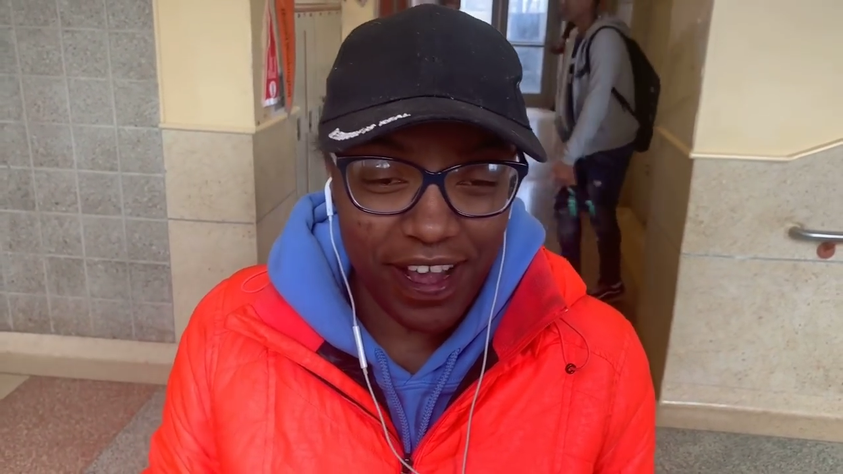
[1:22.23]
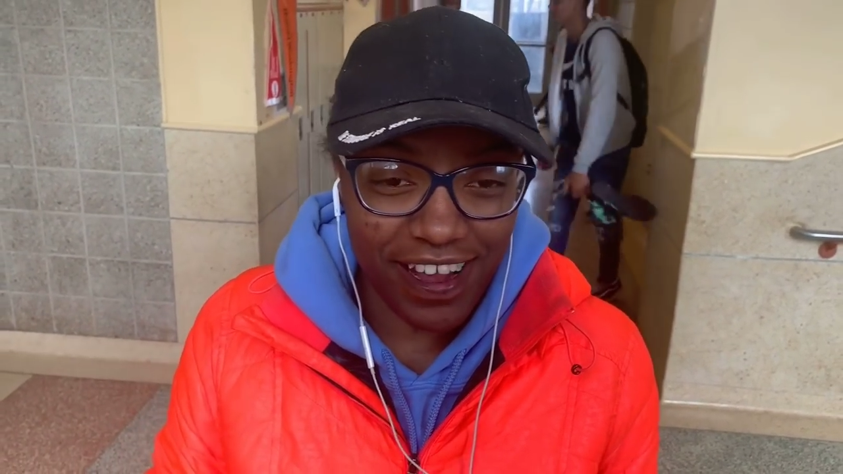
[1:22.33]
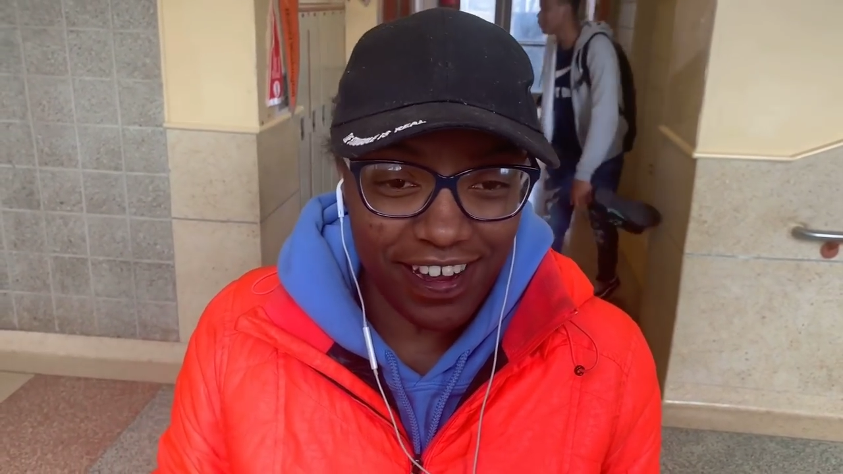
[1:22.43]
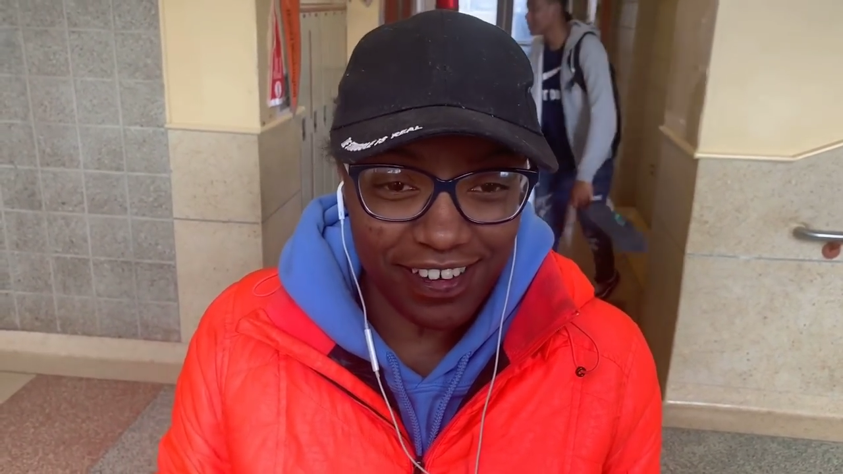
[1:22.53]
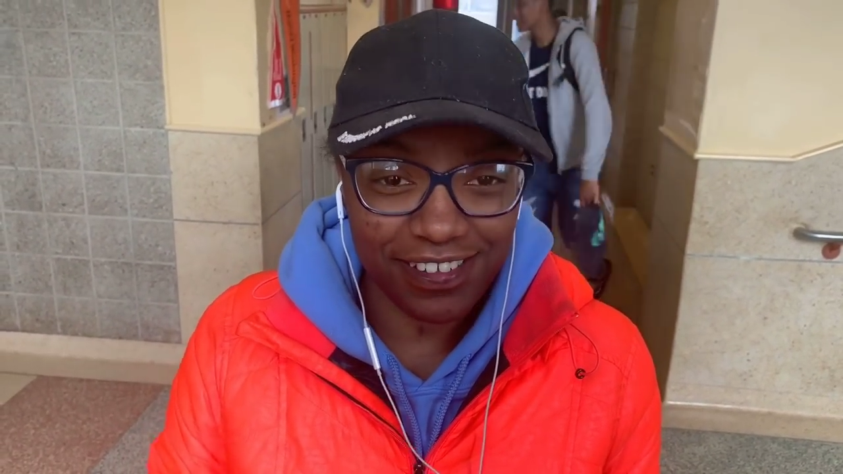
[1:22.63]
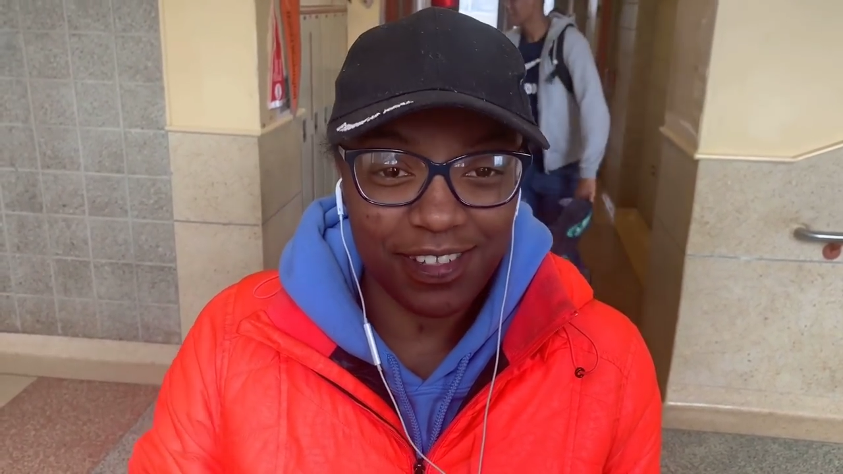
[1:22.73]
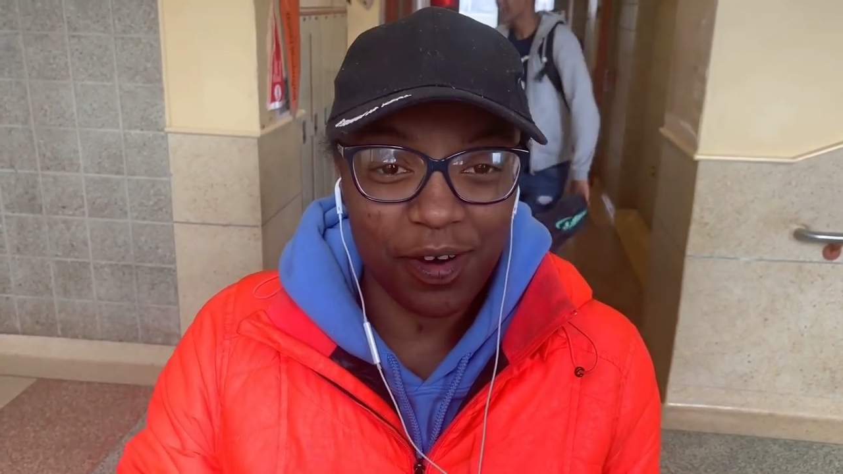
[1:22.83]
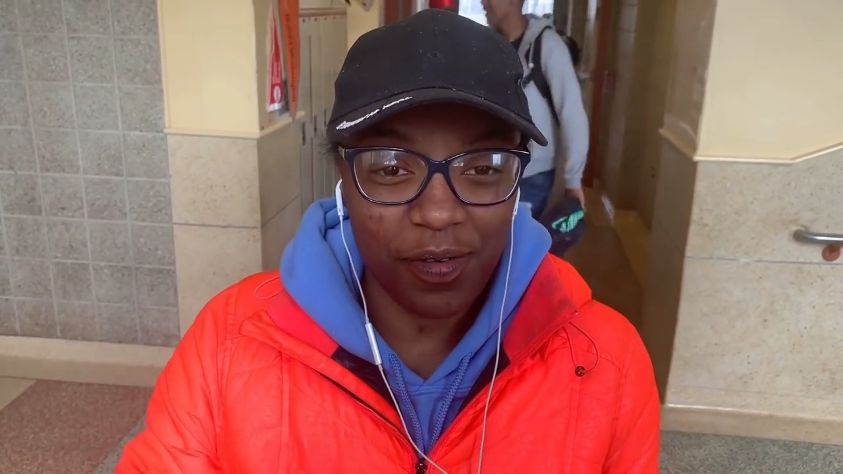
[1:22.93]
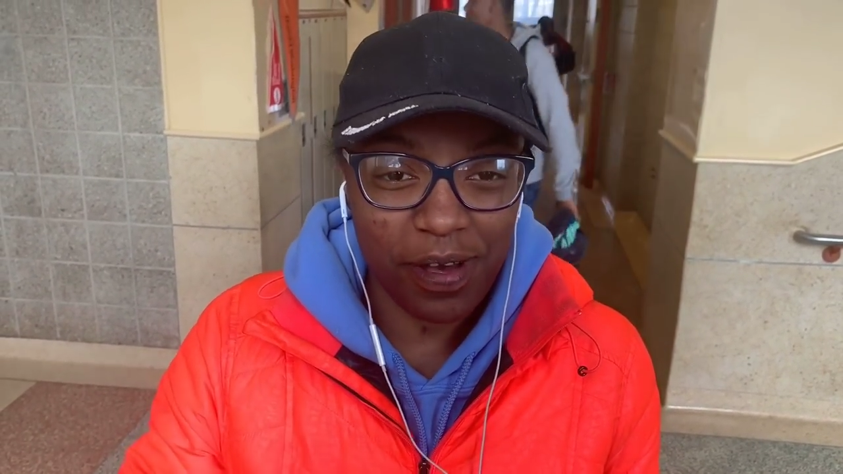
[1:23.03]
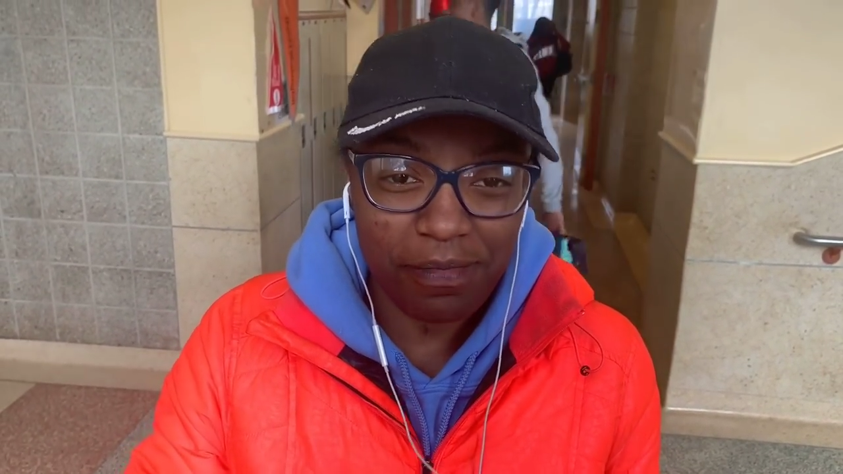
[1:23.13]
pair
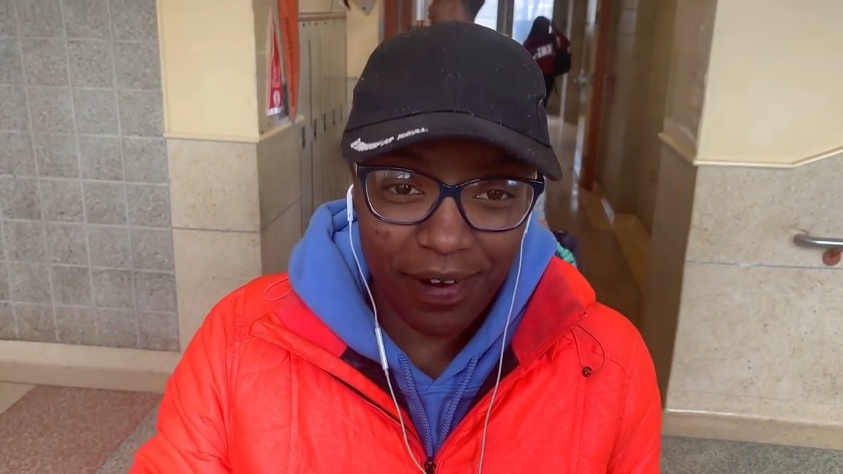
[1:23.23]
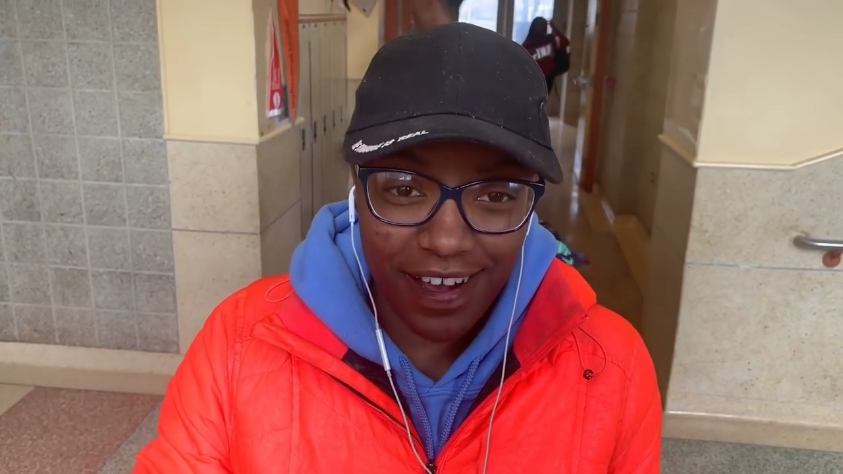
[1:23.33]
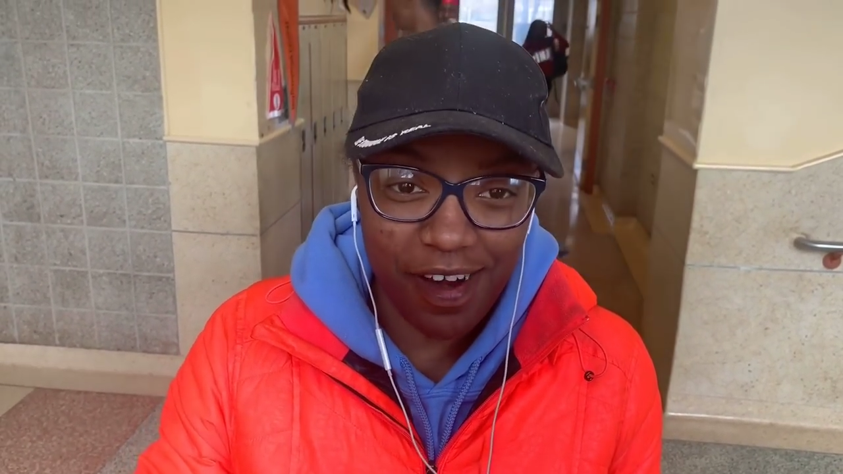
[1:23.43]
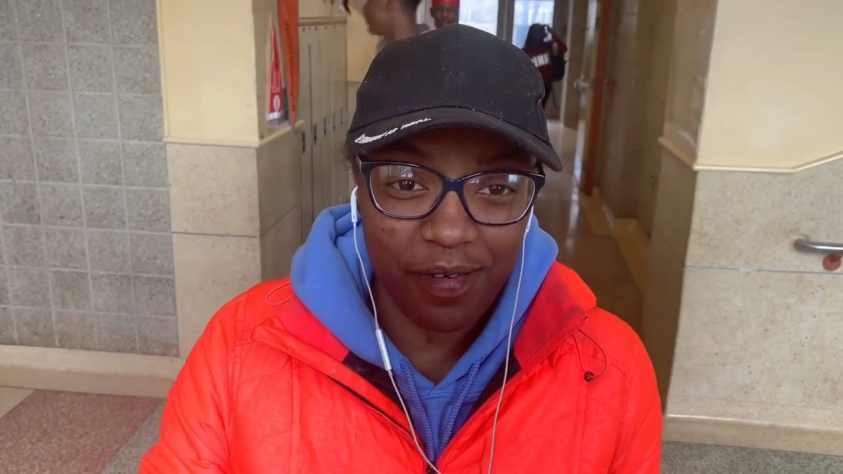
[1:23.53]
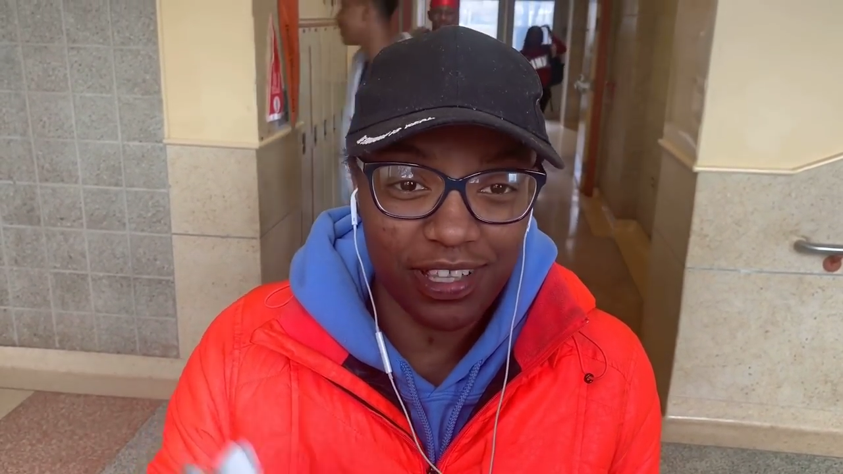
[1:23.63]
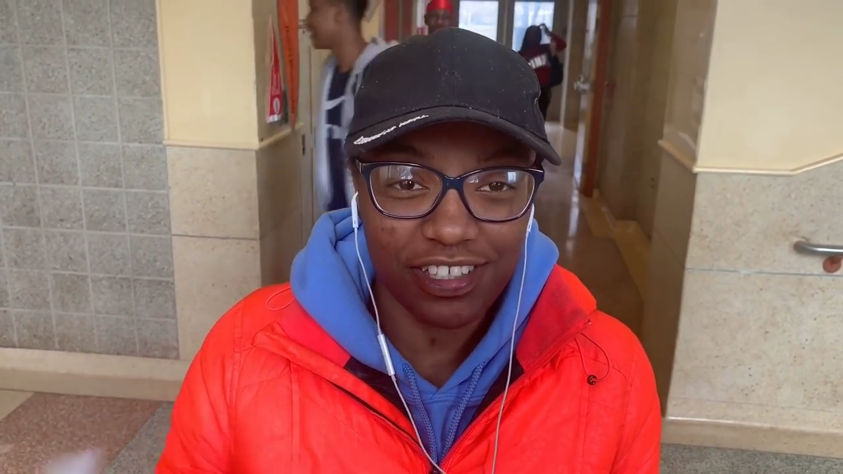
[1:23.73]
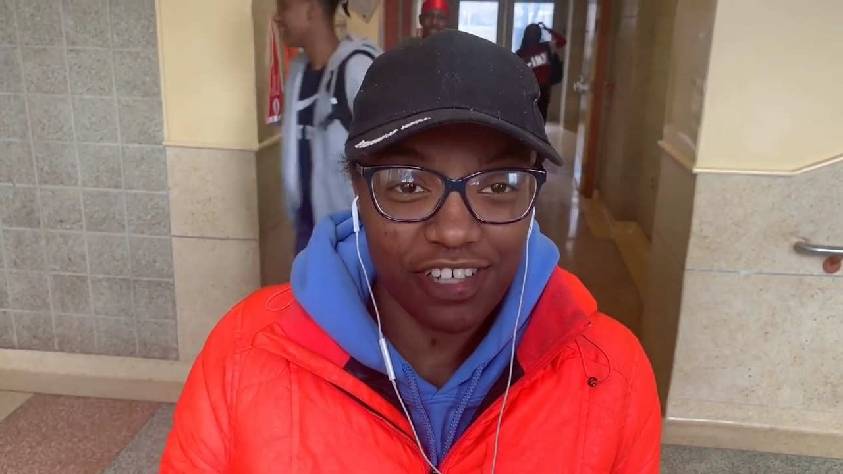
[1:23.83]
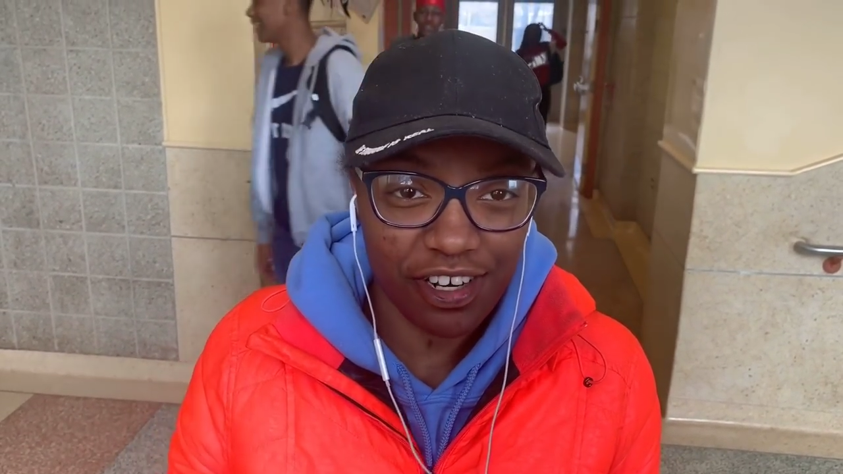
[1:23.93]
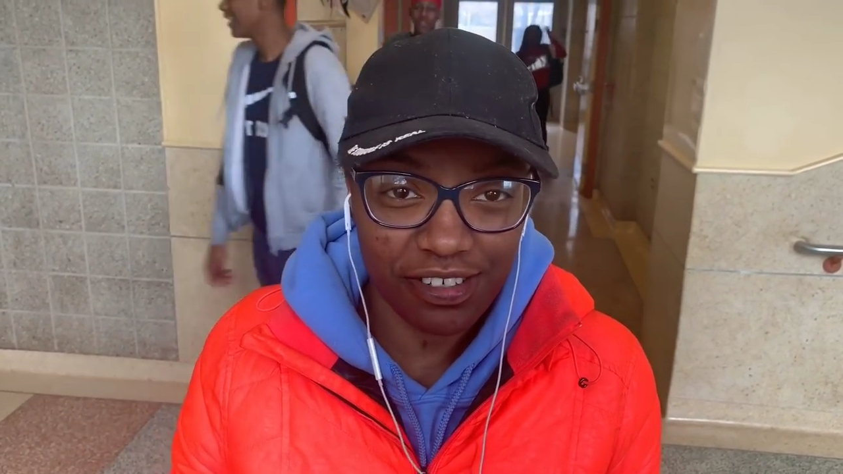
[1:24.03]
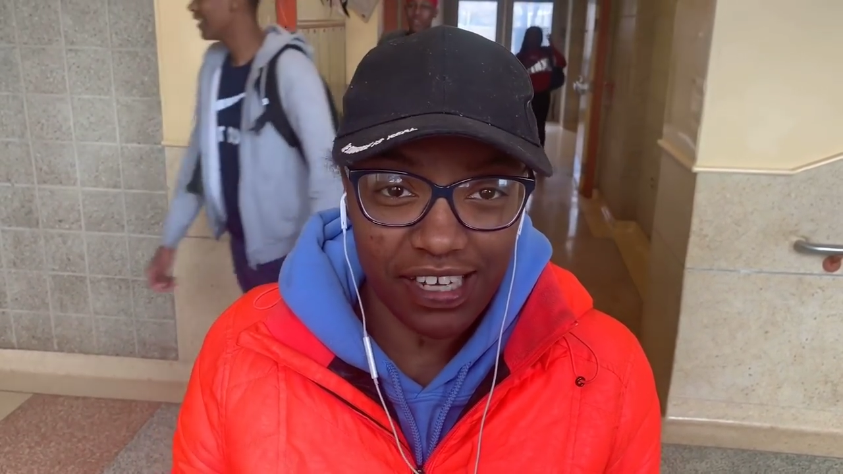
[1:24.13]
the windbreaker with
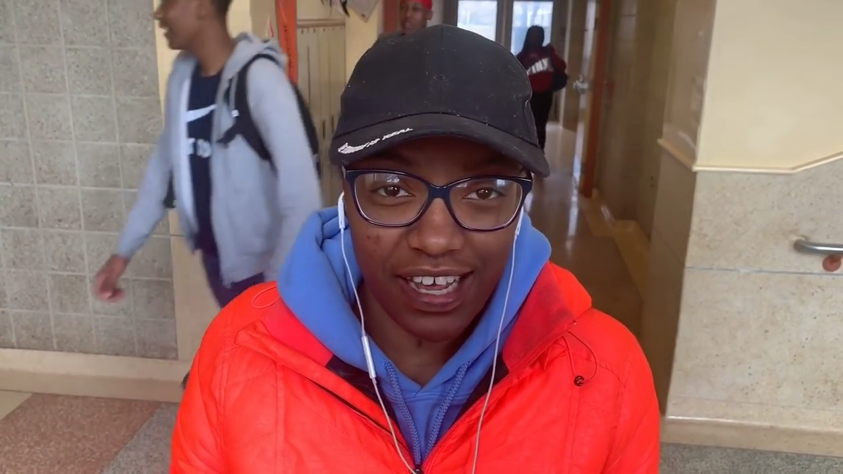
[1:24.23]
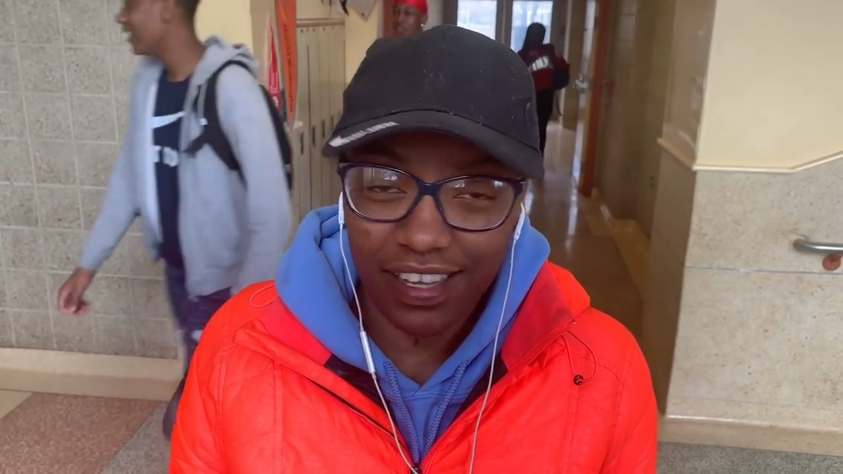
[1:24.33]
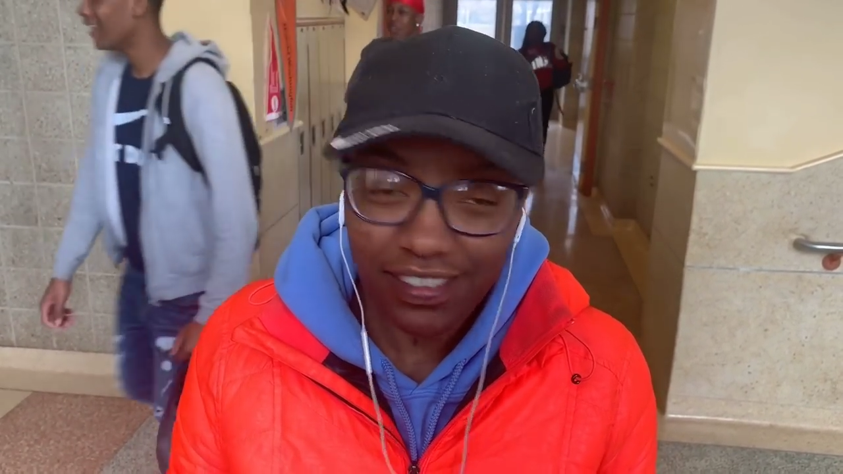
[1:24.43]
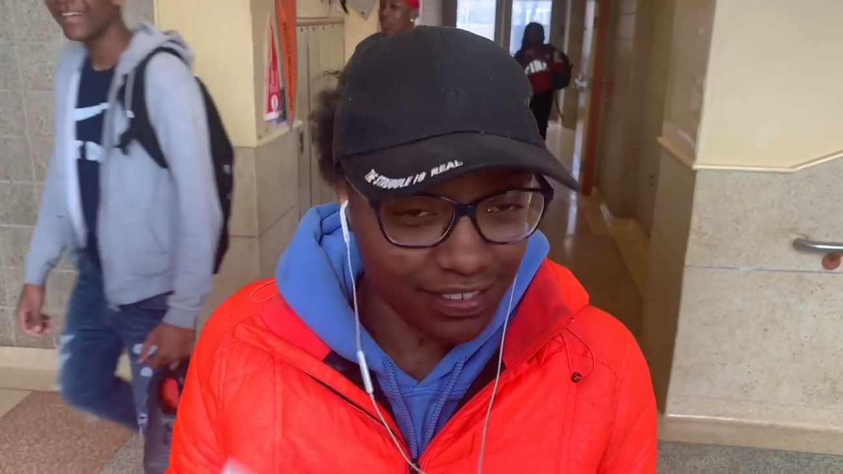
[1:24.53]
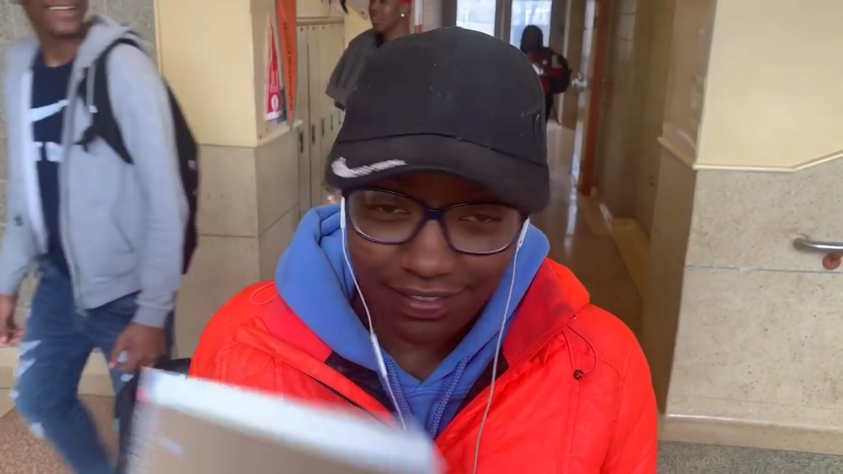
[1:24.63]
the turtleneck.